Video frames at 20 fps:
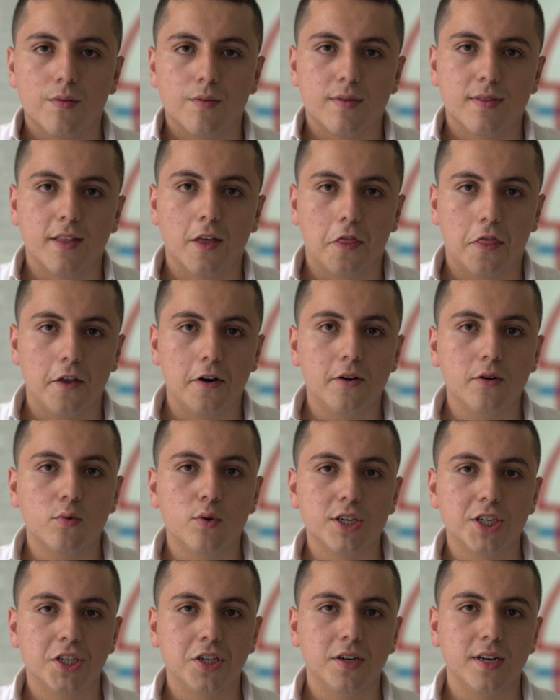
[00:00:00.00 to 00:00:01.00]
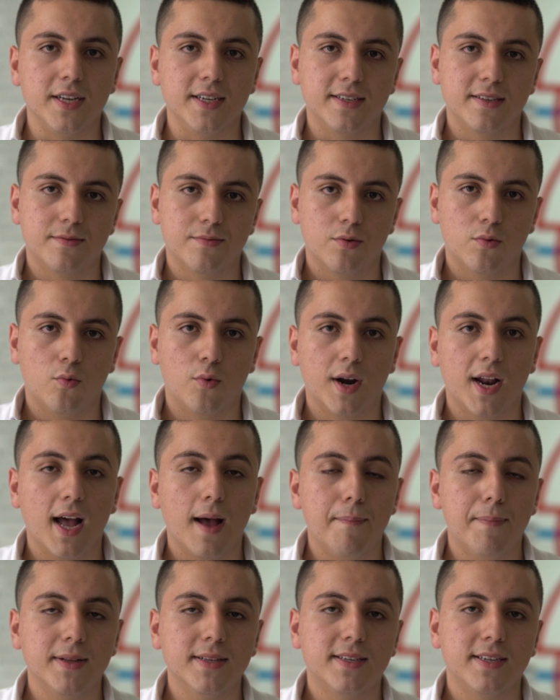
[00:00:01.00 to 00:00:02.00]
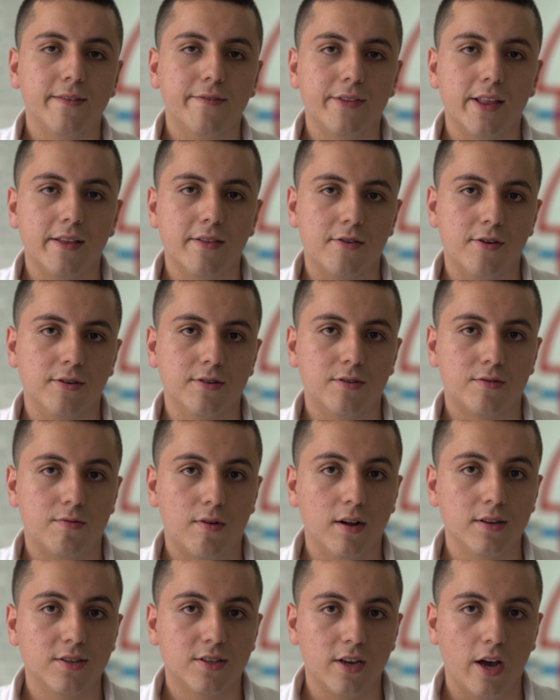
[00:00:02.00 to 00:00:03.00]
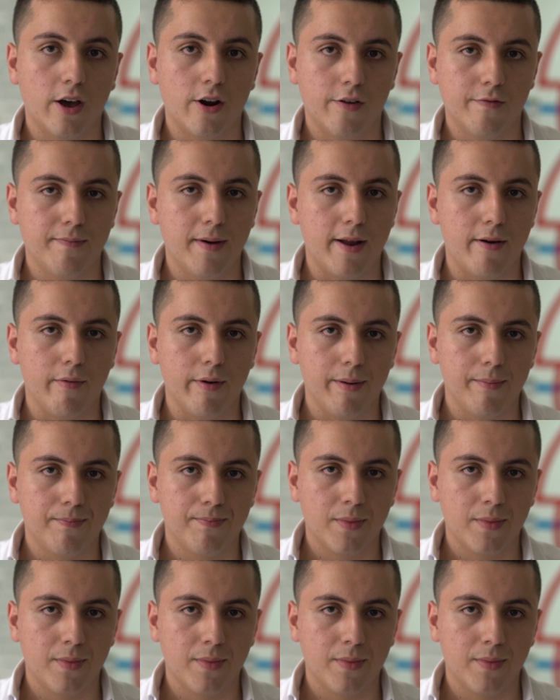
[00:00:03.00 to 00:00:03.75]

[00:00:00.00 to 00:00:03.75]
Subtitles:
The third question is, what happens if the drone runs out of battery?